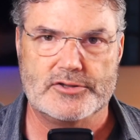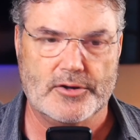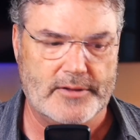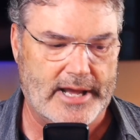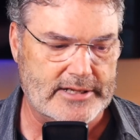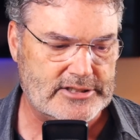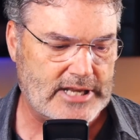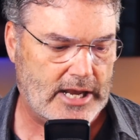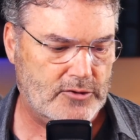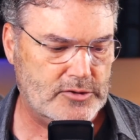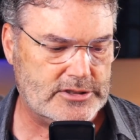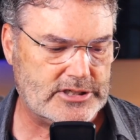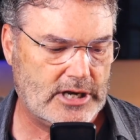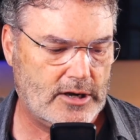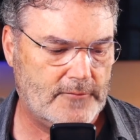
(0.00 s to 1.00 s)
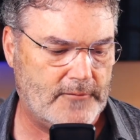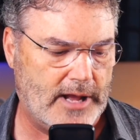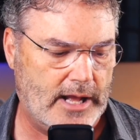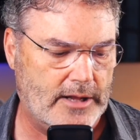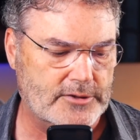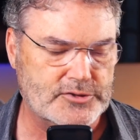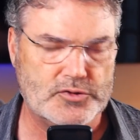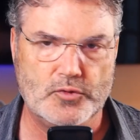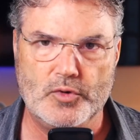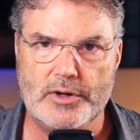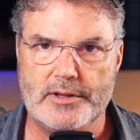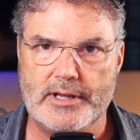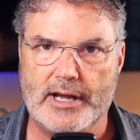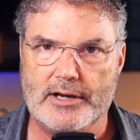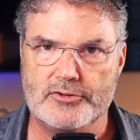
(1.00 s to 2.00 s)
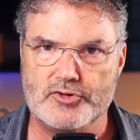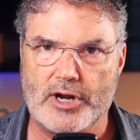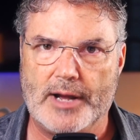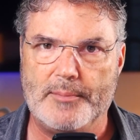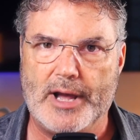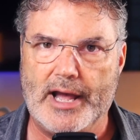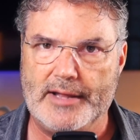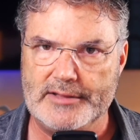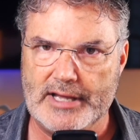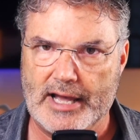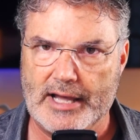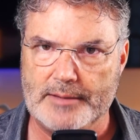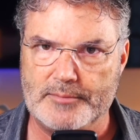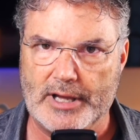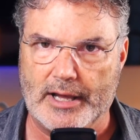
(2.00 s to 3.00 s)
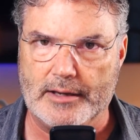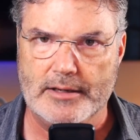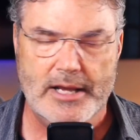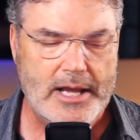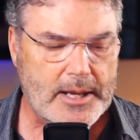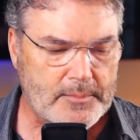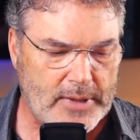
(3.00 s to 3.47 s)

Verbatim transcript: So that's how we share files with AirDrop on the iPad.